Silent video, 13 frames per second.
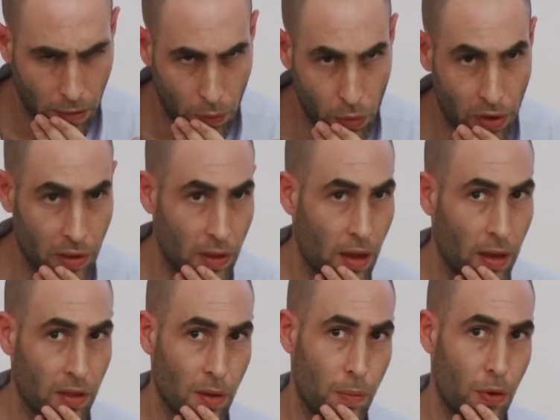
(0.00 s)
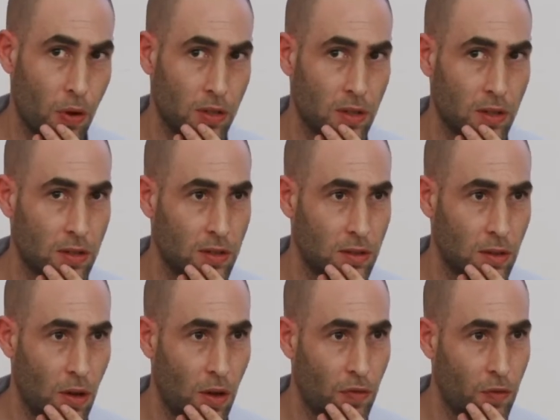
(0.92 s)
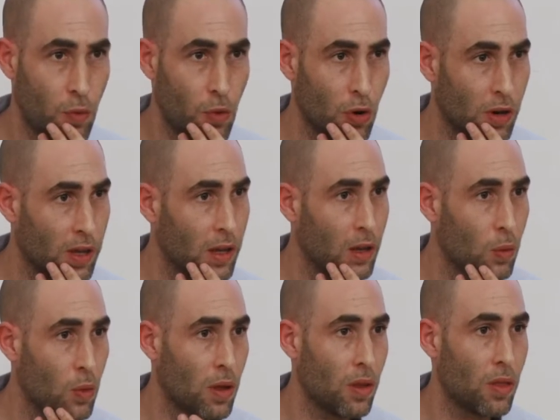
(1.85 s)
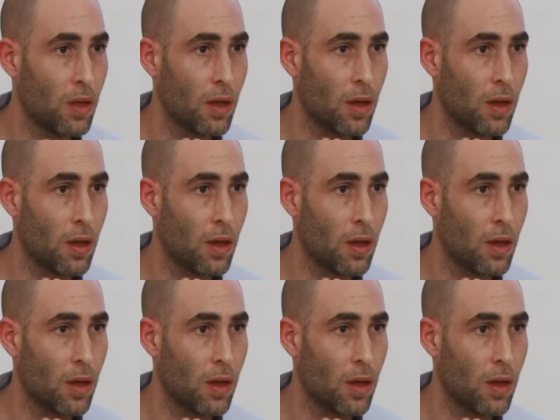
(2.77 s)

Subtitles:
We're in the process of working with